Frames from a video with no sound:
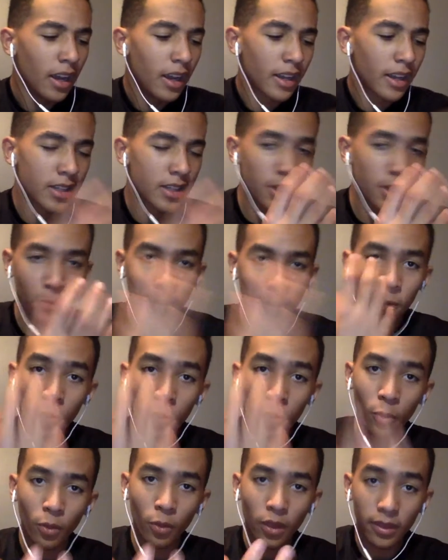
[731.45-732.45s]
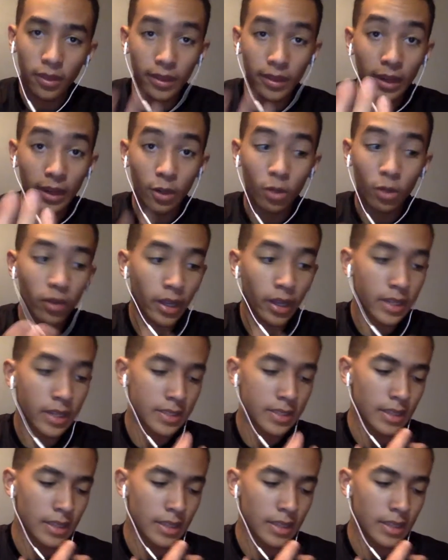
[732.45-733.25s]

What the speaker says: except that the only thing I don't like is